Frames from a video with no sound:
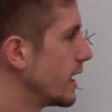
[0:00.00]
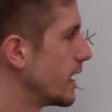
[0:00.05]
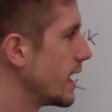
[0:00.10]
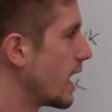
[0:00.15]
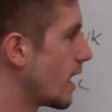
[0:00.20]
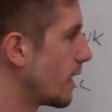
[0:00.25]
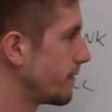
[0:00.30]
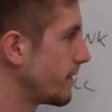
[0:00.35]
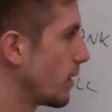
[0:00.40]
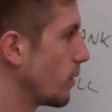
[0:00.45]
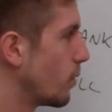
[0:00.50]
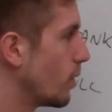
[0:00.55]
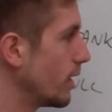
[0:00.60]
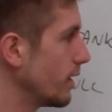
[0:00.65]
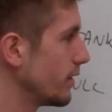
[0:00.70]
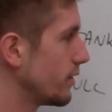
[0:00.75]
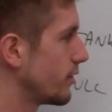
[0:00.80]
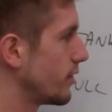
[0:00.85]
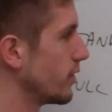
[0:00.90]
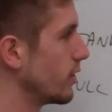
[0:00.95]
Now if I
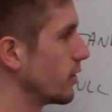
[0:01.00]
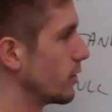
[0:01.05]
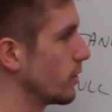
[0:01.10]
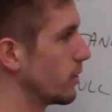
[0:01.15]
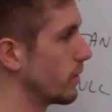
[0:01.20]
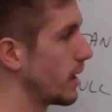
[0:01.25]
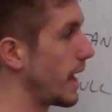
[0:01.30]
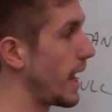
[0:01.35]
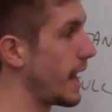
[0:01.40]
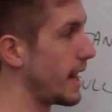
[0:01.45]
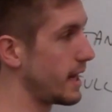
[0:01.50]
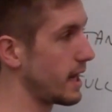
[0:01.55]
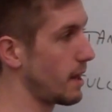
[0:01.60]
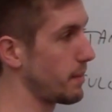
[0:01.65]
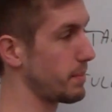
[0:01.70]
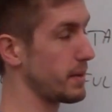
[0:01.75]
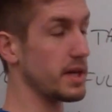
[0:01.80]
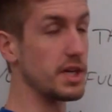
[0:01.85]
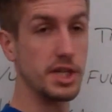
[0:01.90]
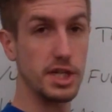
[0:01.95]
want to end
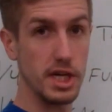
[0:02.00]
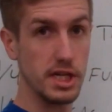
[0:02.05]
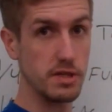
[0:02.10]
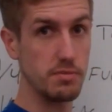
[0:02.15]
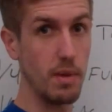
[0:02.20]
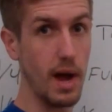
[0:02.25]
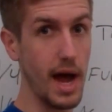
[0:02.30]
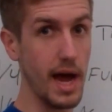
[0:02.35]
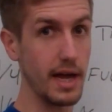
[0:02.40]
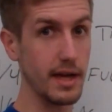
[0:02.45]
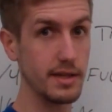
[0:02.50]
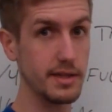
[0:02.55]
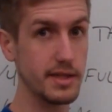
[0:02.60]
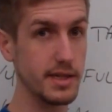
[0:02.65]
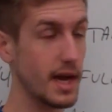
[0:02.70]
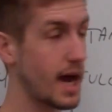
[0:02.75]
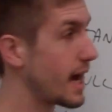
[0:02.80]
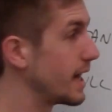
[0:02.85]
up in just miles,